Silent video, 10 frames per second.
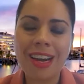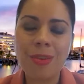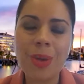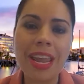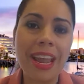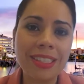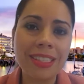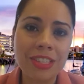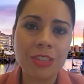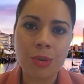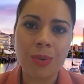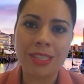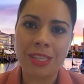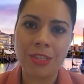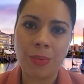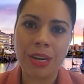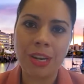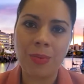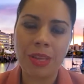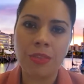We entered 2020
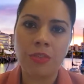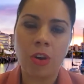with